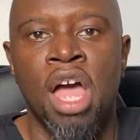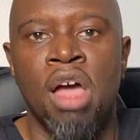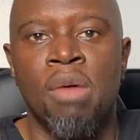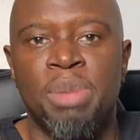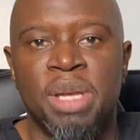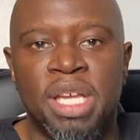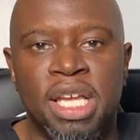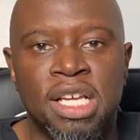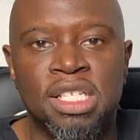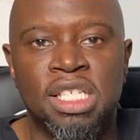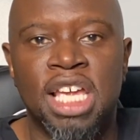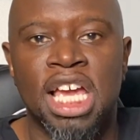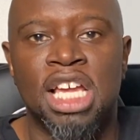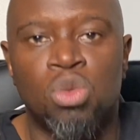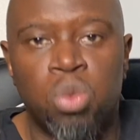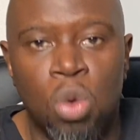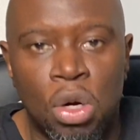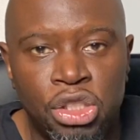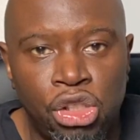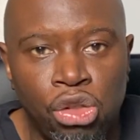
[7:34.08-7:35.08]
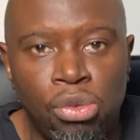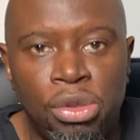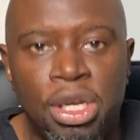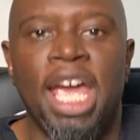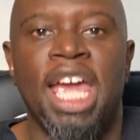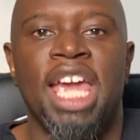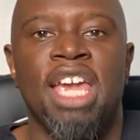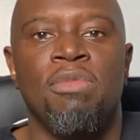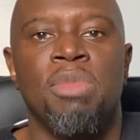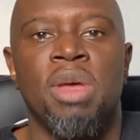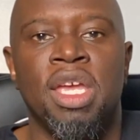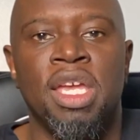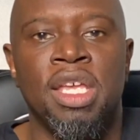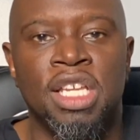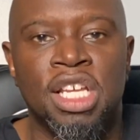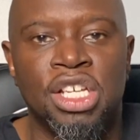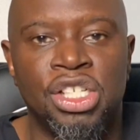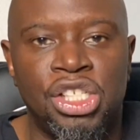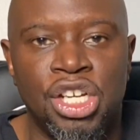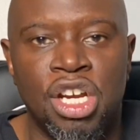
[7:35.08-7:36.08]
because guess what? You came in
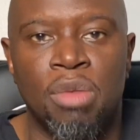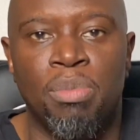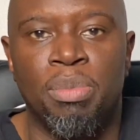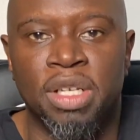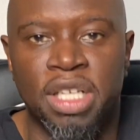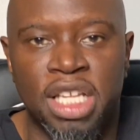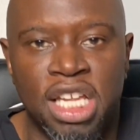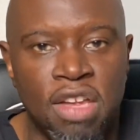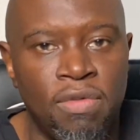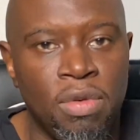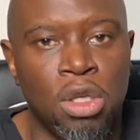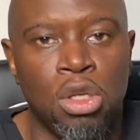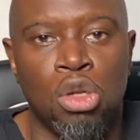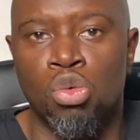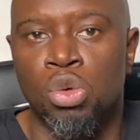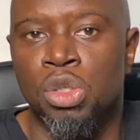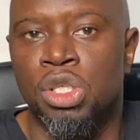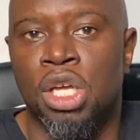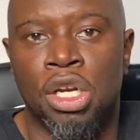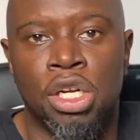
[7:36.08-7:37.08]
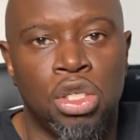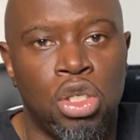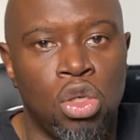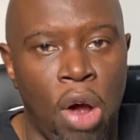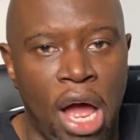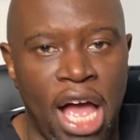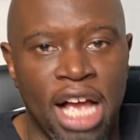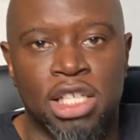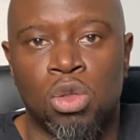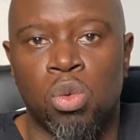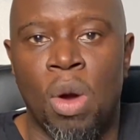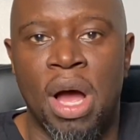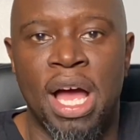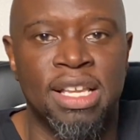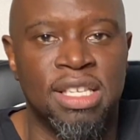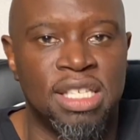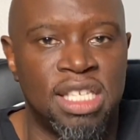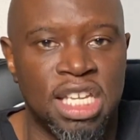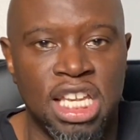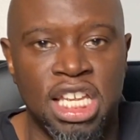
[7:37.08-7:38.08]
this year believing you was going to do X, Y,
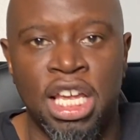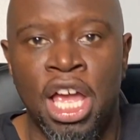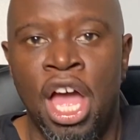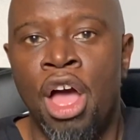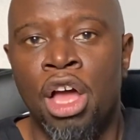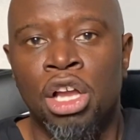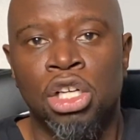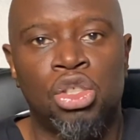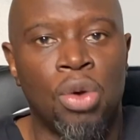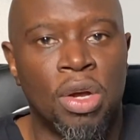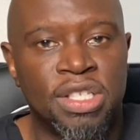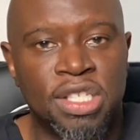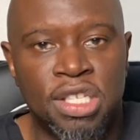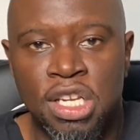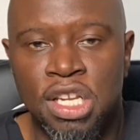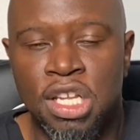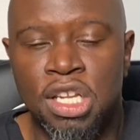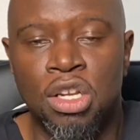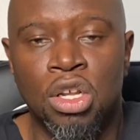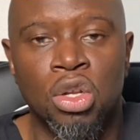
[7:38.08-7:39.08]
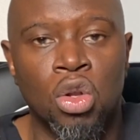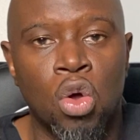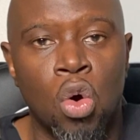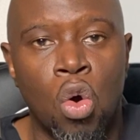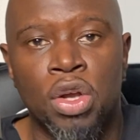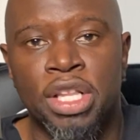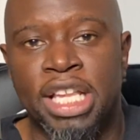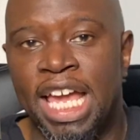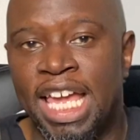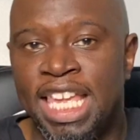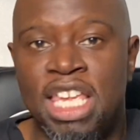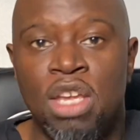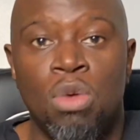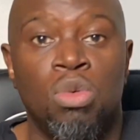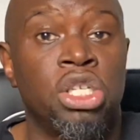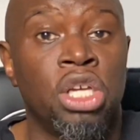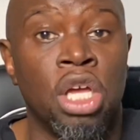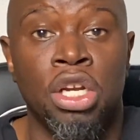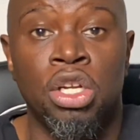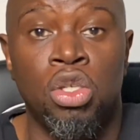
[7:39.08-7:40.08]
and Z, trusting in the Lord that he
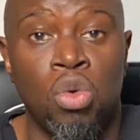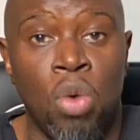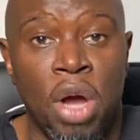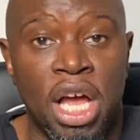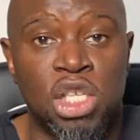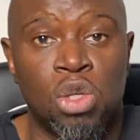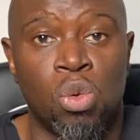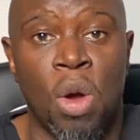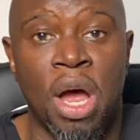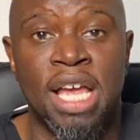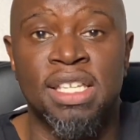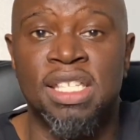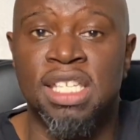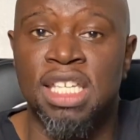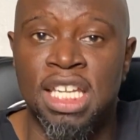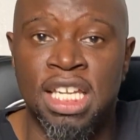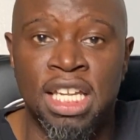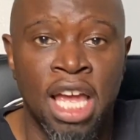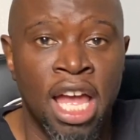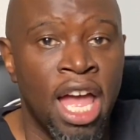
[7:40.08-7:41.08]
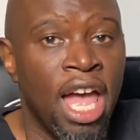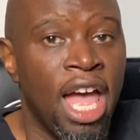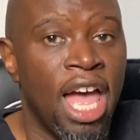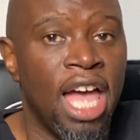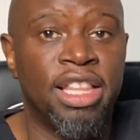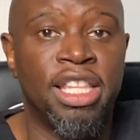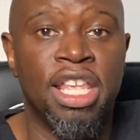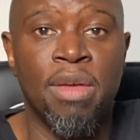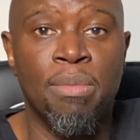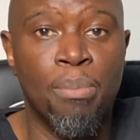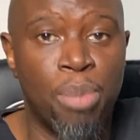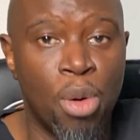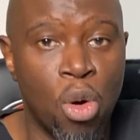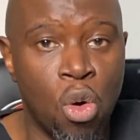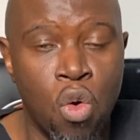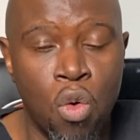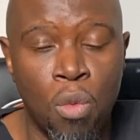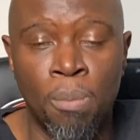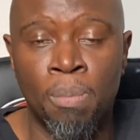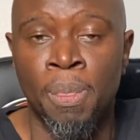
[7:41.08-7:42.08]
was going to do X, Y, and Z, and then
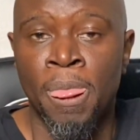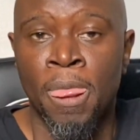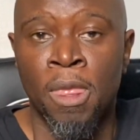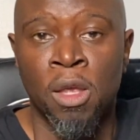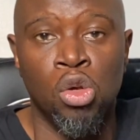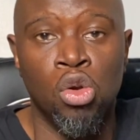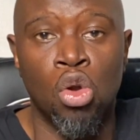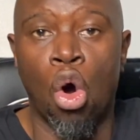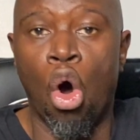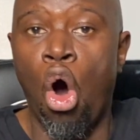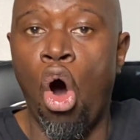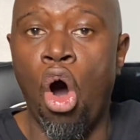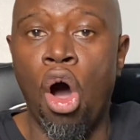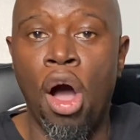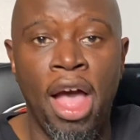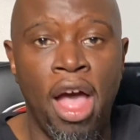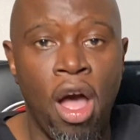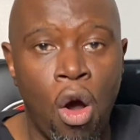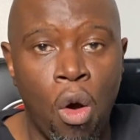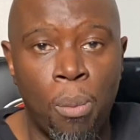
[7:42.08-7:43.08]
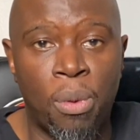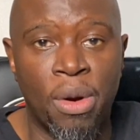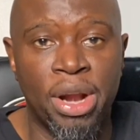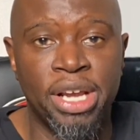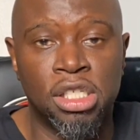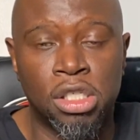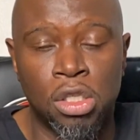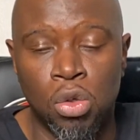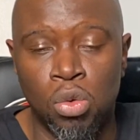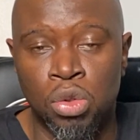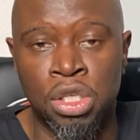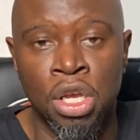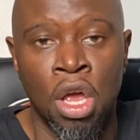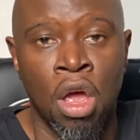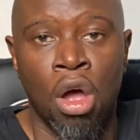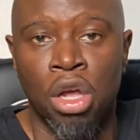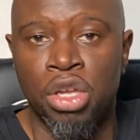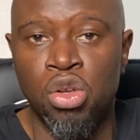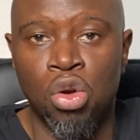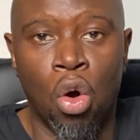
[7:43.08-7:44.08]
boom, you know, all hell breaks loose.
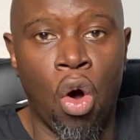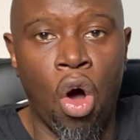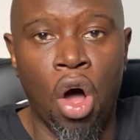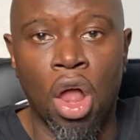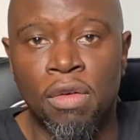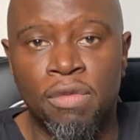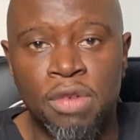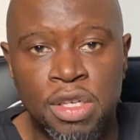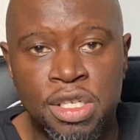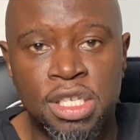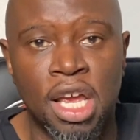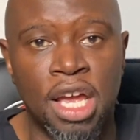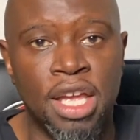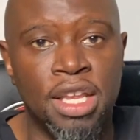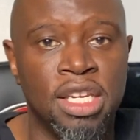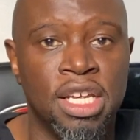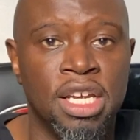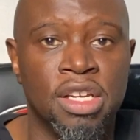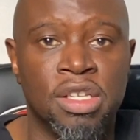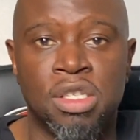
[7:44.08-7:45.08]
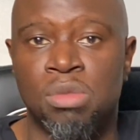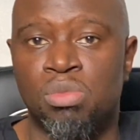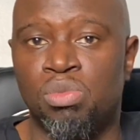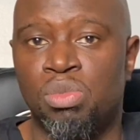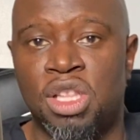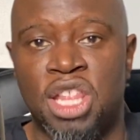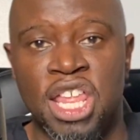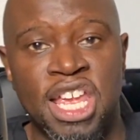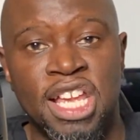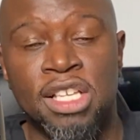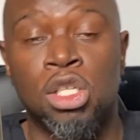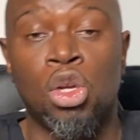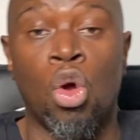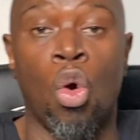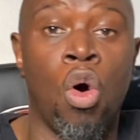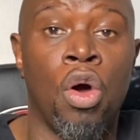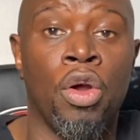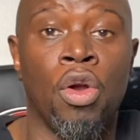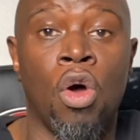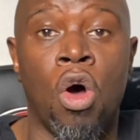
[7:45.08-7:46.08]
You know, all of a sudden there's things
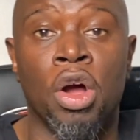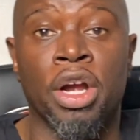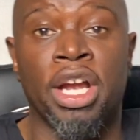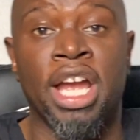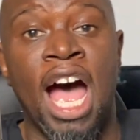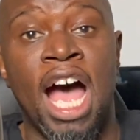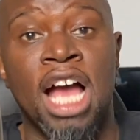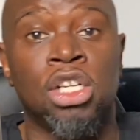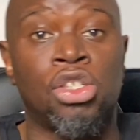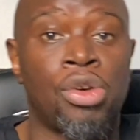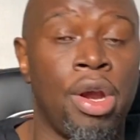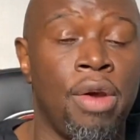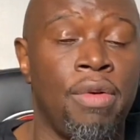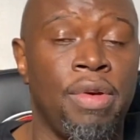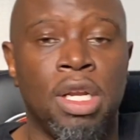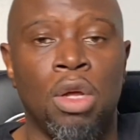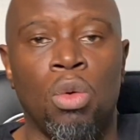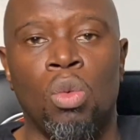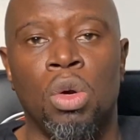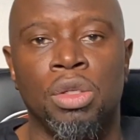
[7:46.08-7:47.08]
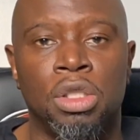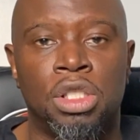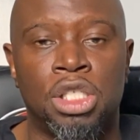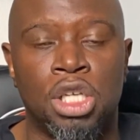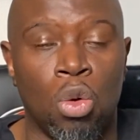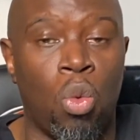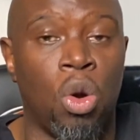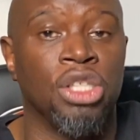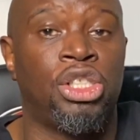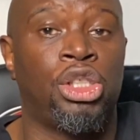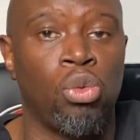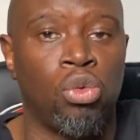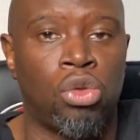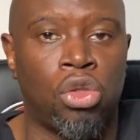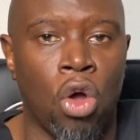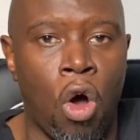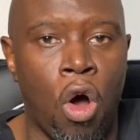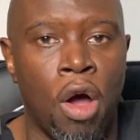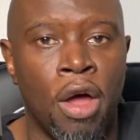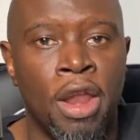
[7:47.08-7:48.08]
going on contrary to what to what you
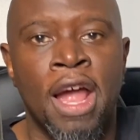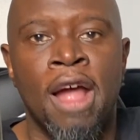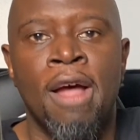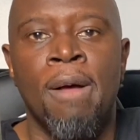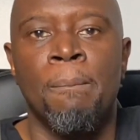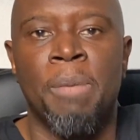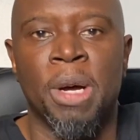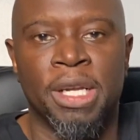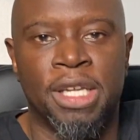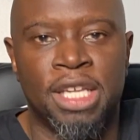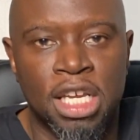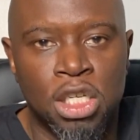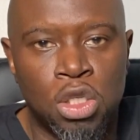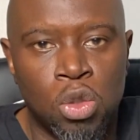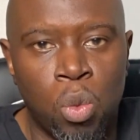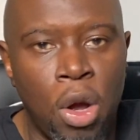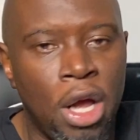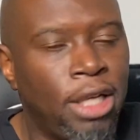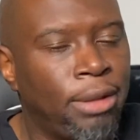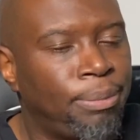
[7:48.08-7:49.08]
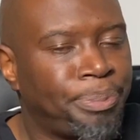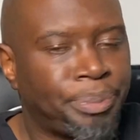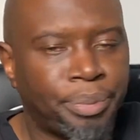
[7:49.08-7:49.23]
thought. But guess what?